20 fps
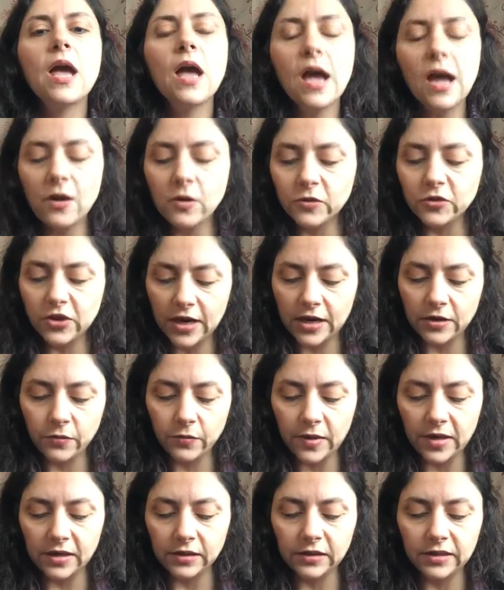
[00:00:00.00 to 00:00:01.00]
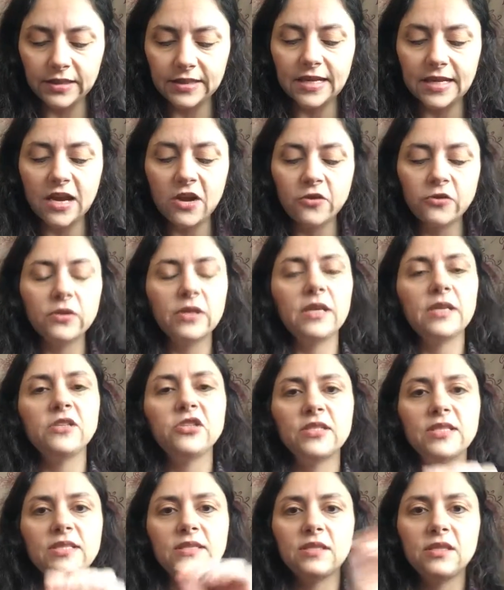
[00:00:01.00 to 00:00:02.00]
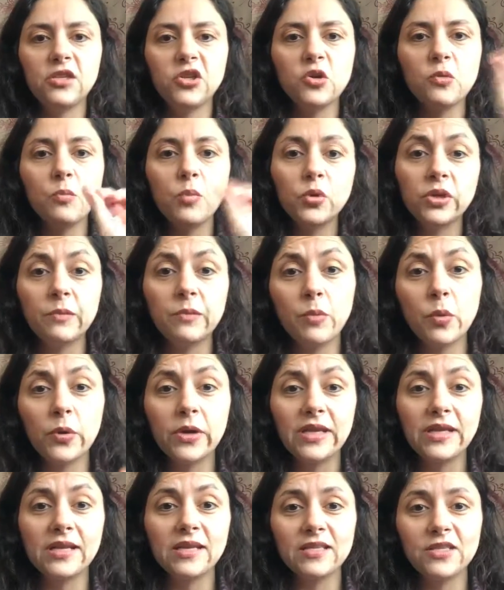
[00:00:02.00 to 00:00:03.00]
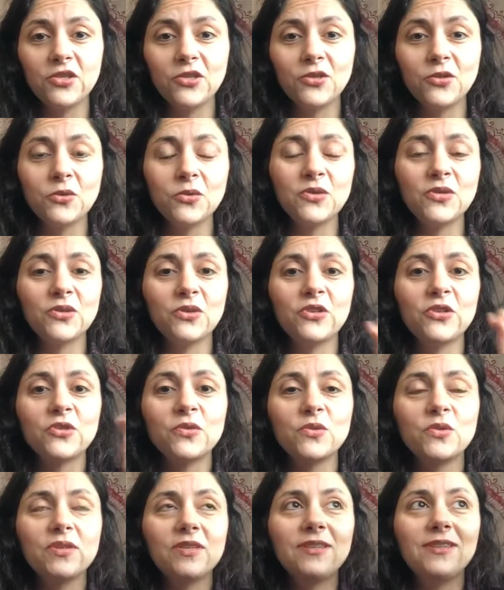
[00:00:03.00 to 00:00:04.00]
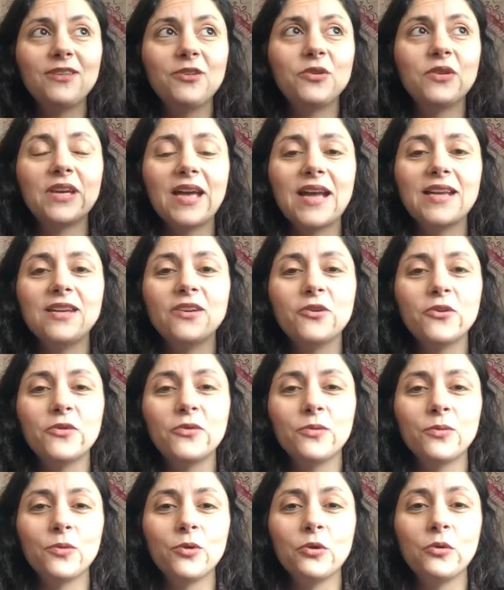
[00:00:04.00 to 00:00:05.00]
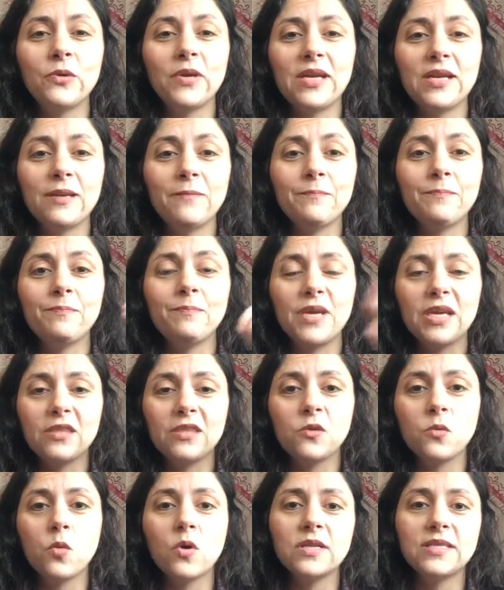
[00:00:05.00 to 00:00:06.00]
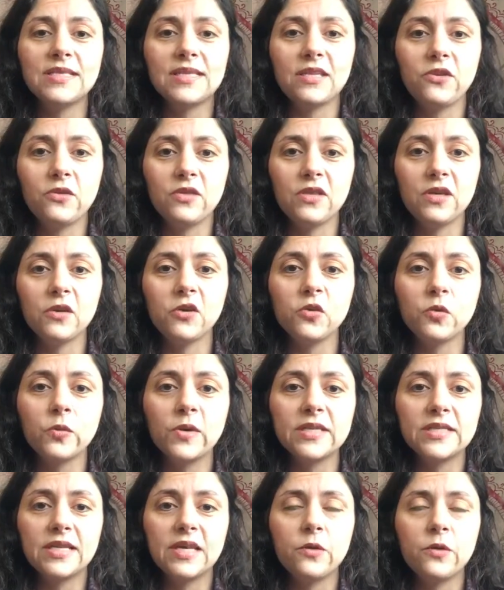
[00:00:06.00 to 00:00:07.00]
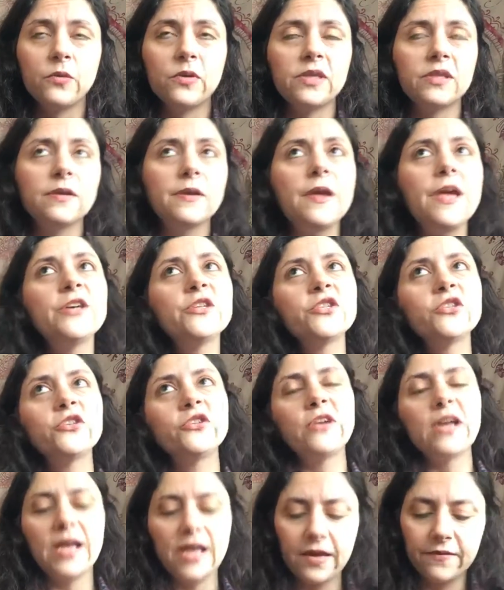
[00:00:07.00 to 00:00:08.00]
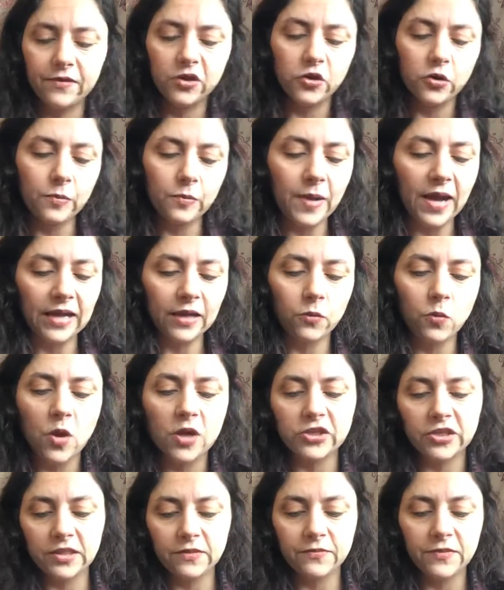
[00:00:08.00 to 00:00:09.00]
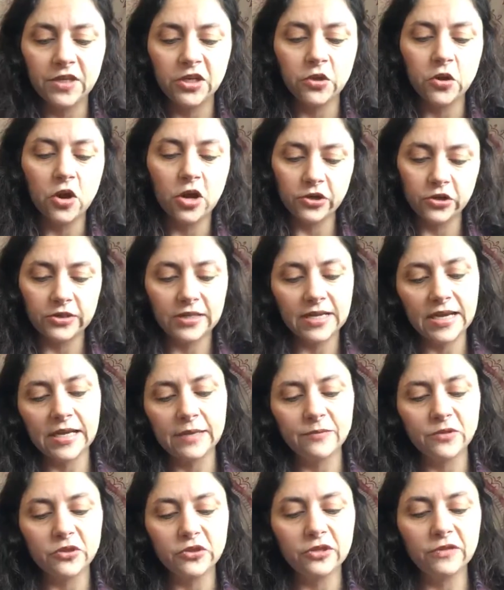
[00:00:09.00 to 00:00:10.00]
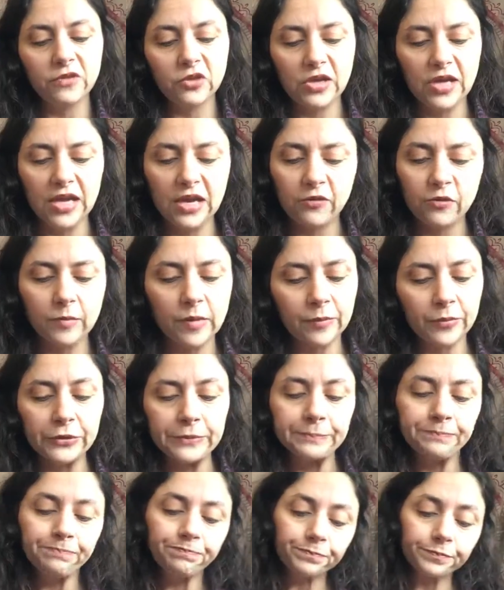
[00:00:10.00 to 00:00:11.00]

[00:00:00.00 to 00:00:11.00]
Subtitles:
I will try to write a list out and just, you know, bullet point it too, so you can kind of go through and pick the ones that you think you'll resonate with, so you're not having to go back and watch this video 100 times, or if you can't remember,